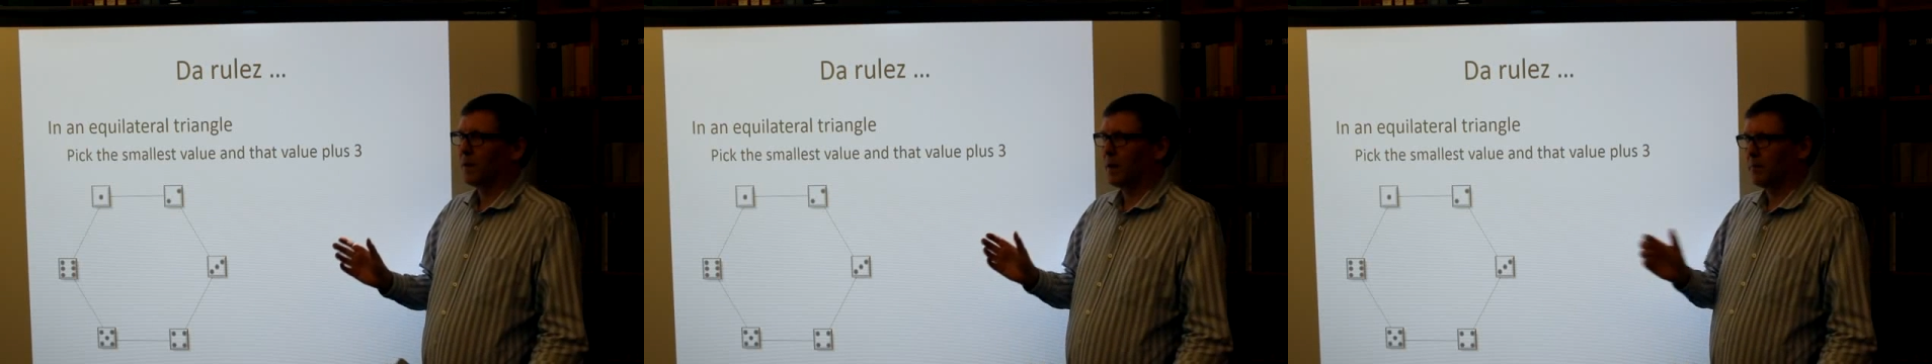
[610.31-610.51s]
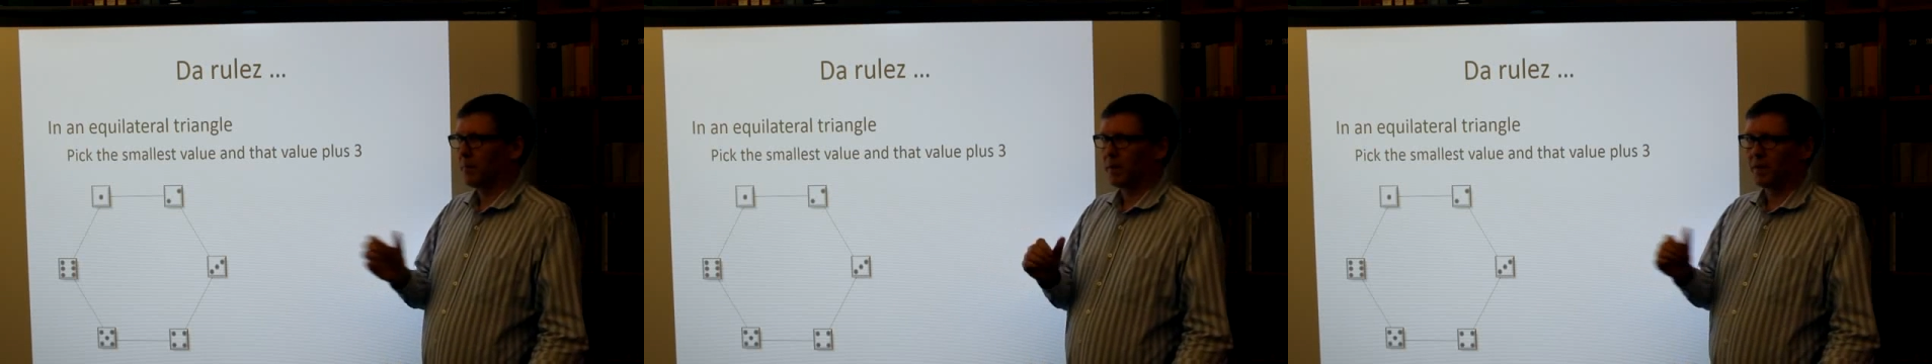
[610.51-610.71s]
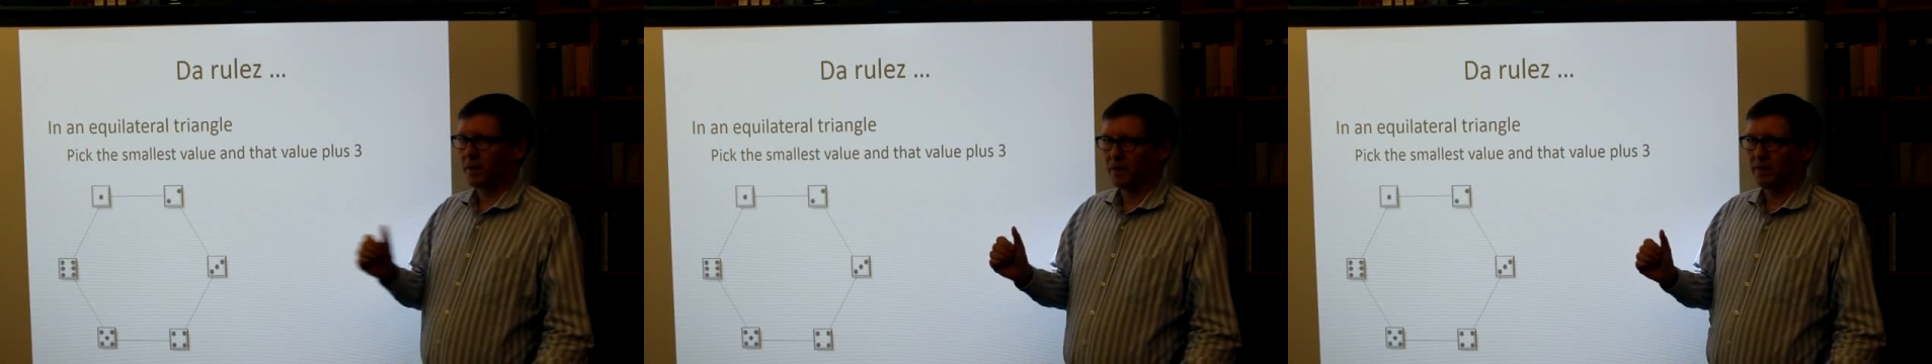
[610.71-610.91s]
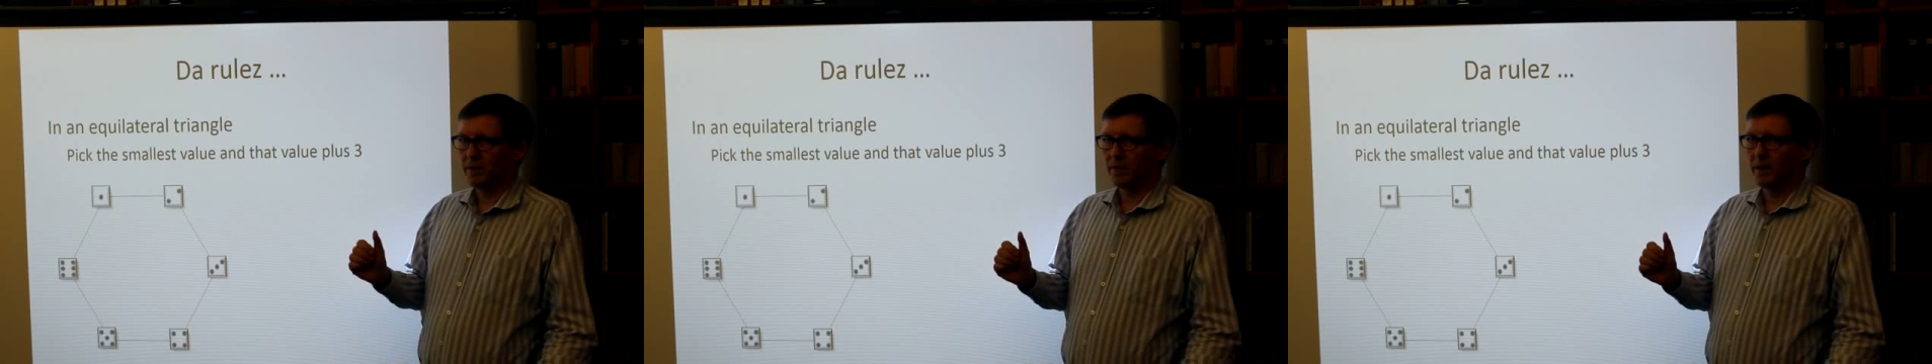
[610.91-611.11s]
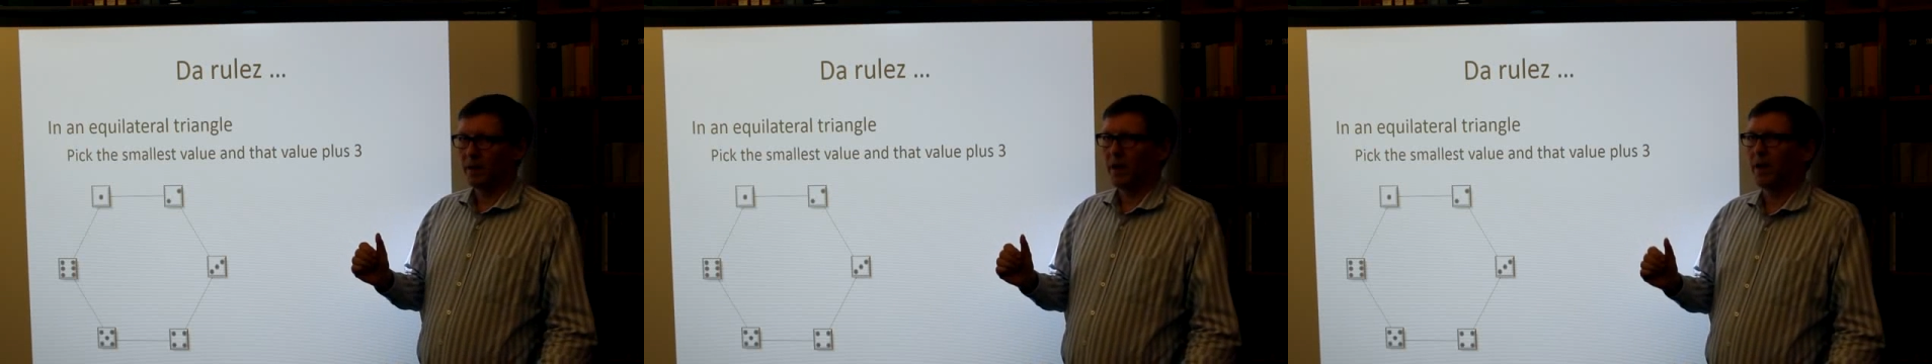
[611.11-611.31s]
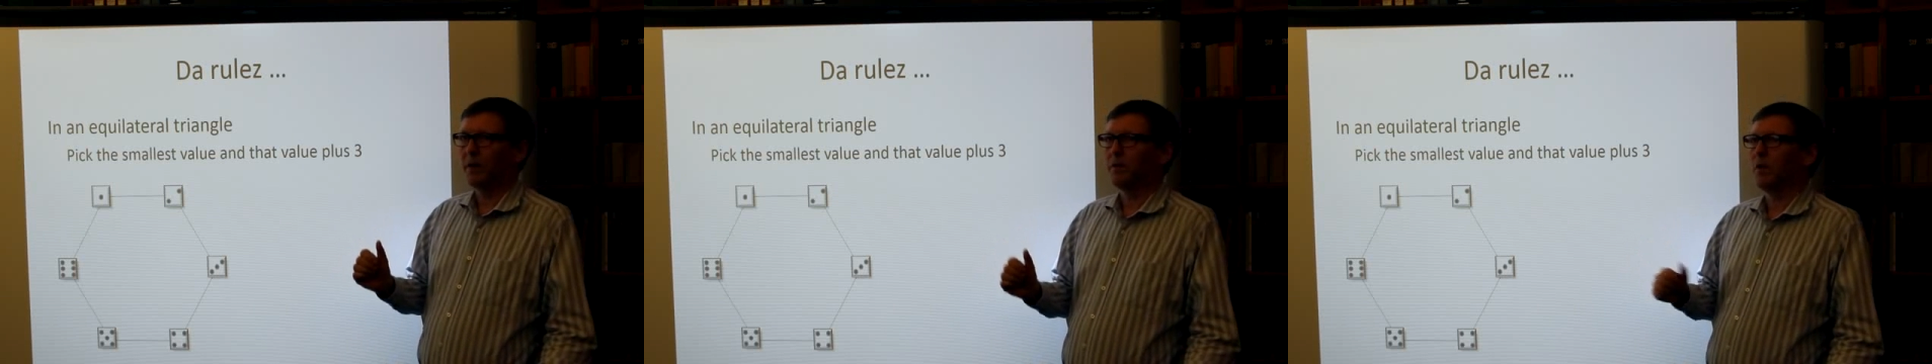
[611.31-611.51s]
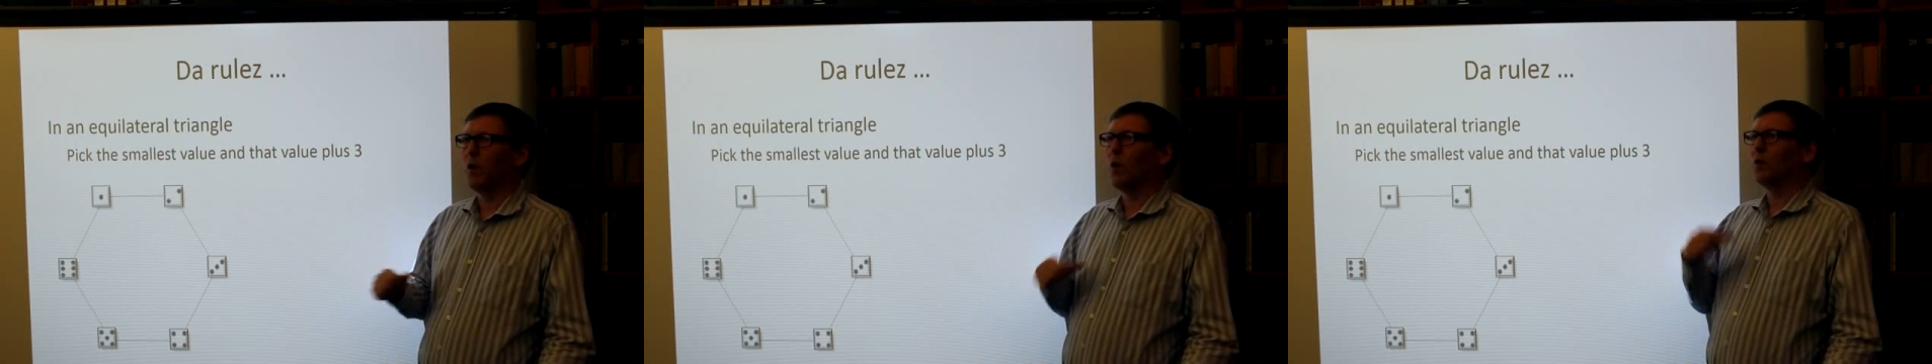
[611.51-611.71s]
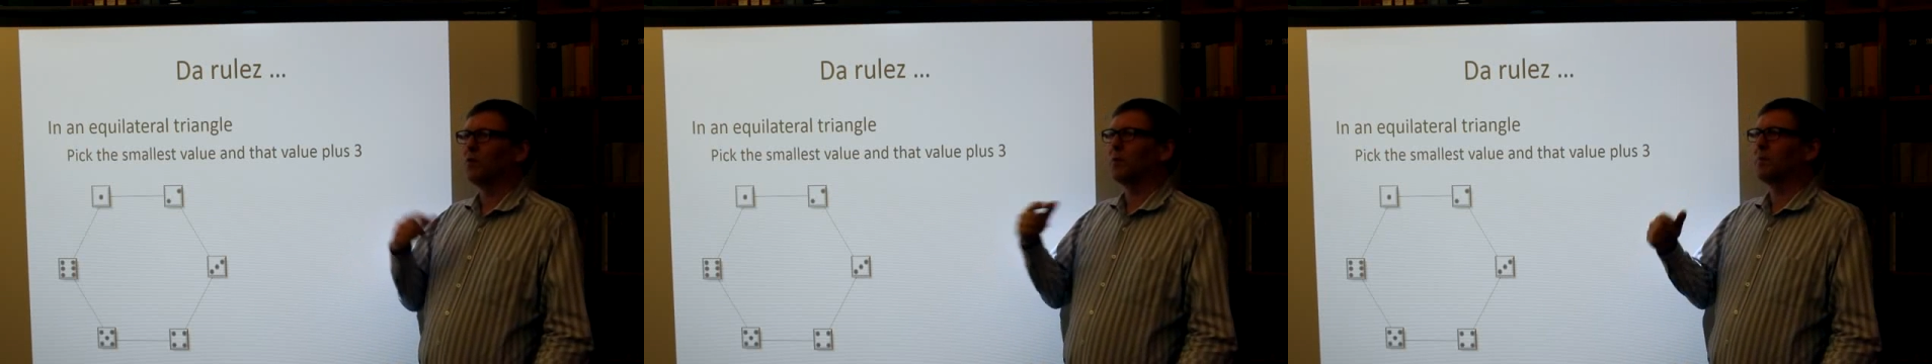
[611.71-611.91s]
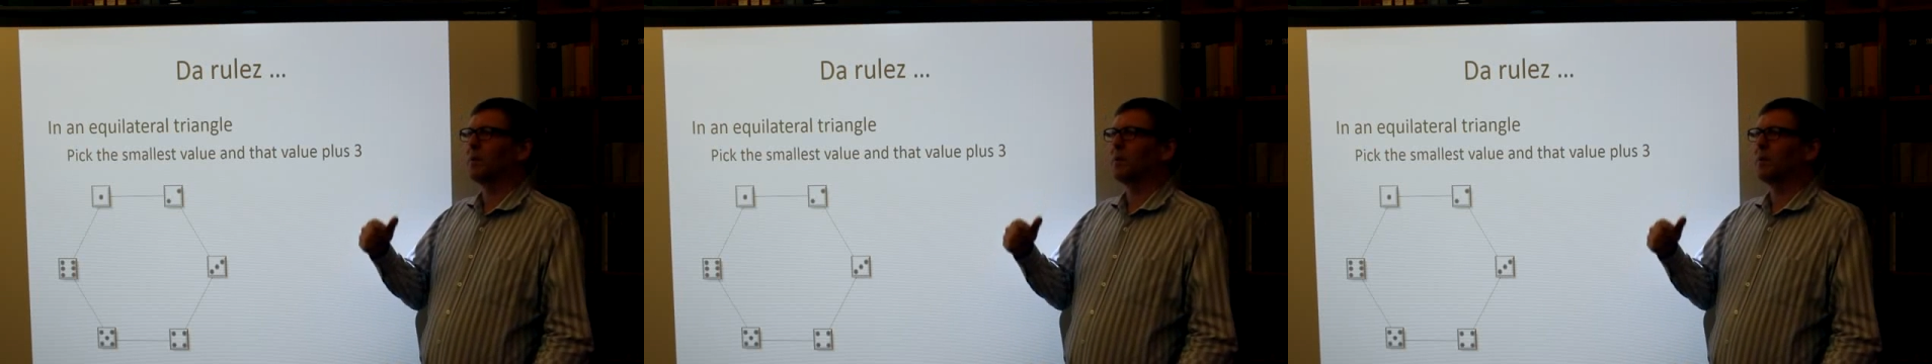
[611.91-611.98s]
and pick this, and we also